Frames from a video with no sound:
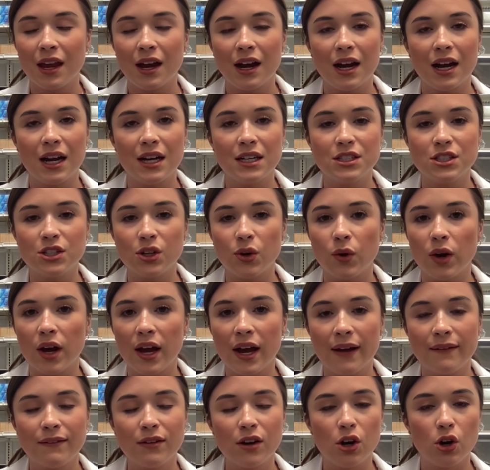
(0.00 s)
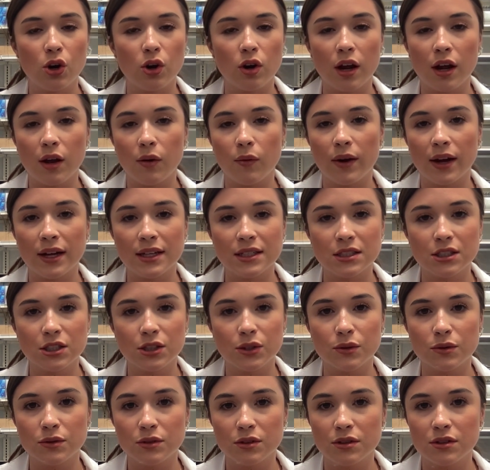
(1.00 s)
I don't have a great way to
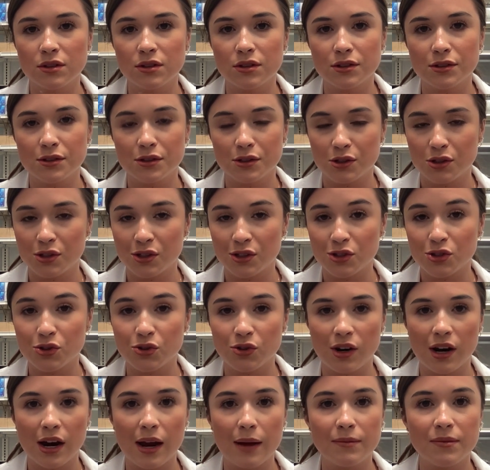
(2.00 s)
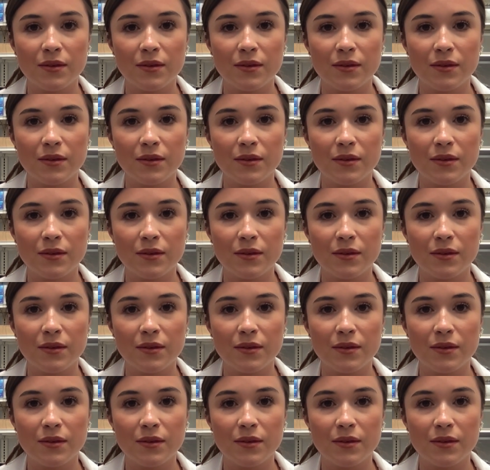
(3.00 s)
describe